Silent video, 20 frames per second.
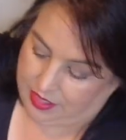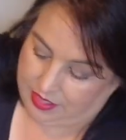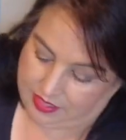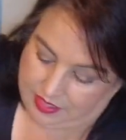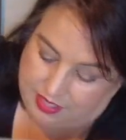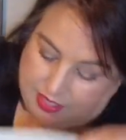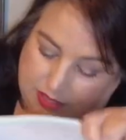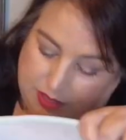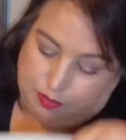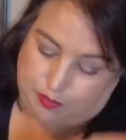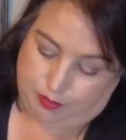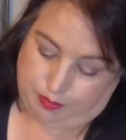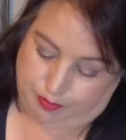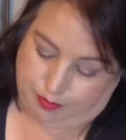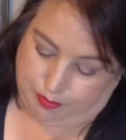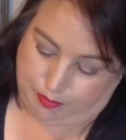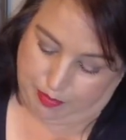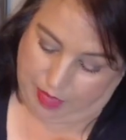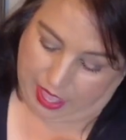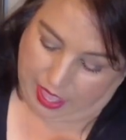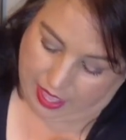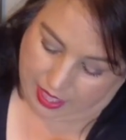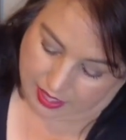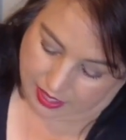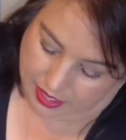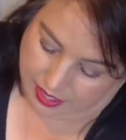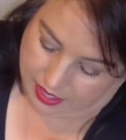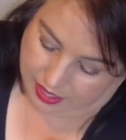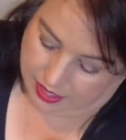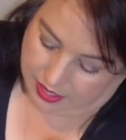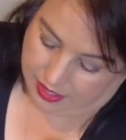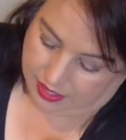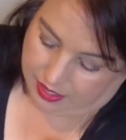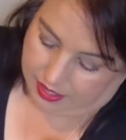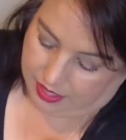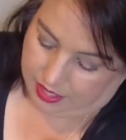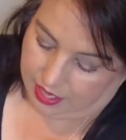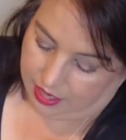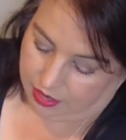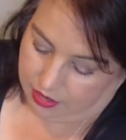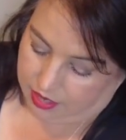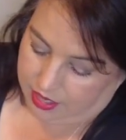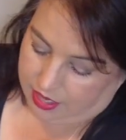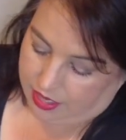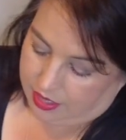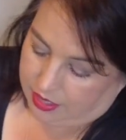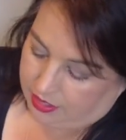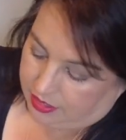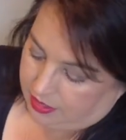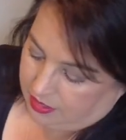This back area,